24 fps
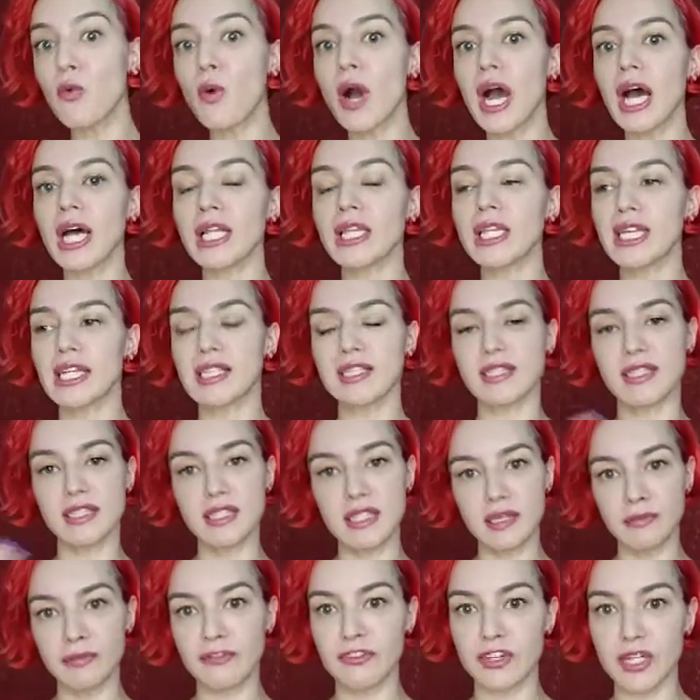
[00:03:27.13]
one is
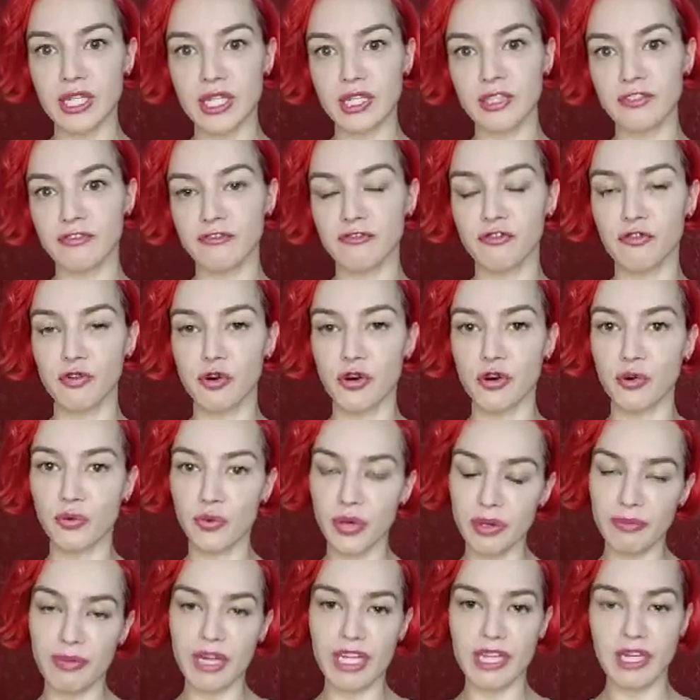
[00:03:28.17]
different for
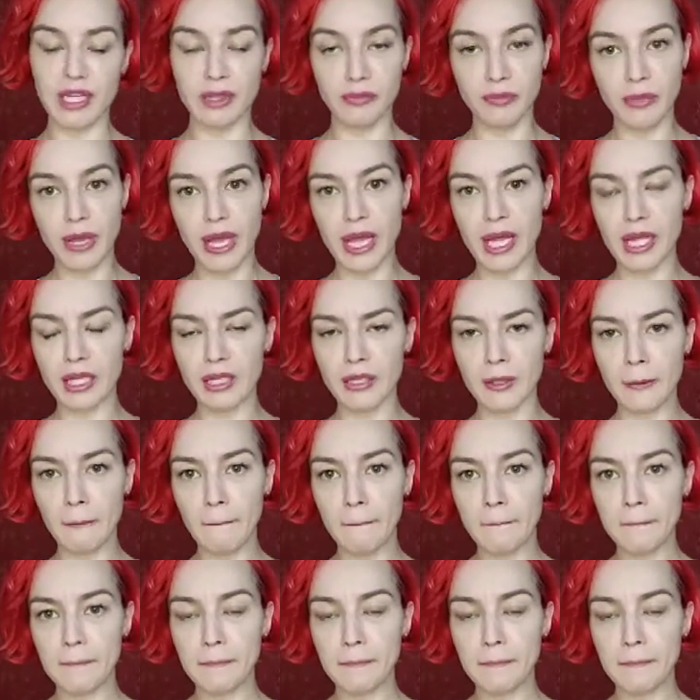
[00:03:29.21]
women and men.